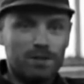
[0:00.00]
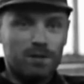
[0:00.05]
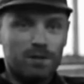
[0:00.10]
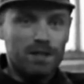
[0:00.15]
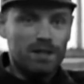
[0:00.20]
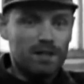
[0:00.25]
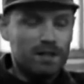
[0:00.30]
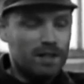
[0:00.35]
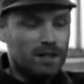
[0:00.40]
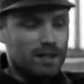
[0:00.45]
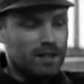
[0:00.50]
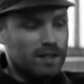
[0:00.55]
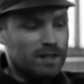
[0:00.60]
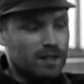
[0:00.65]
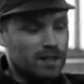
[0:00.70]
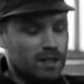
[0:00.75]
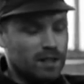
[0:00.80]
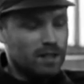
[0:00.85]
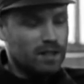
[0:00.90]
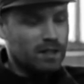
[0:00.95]
as well, and.
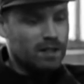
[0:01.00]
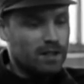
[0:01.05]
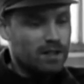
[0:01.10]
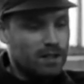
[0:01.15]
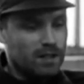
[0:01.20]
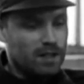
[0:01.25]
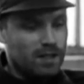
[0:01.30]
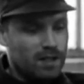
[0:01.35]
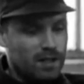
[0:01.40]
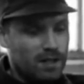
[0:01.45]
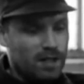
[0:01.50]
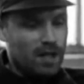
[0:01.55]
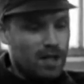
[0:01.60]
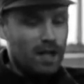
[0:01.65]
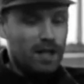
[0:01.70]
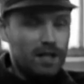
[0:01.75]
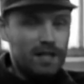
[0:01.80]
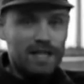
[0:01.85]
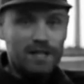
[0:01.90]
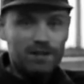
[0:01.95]
Uh,
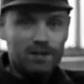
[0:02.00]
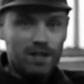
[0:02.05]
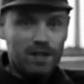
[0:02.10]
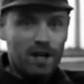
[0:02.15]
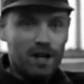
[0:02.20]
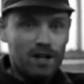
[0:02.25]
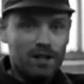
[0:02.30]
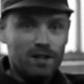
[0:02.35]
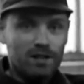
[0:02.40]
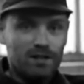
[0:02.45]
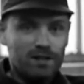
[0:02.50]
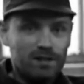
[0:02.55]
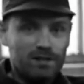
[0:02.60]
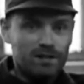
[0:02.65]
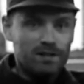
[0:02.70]
uh, Neil Young.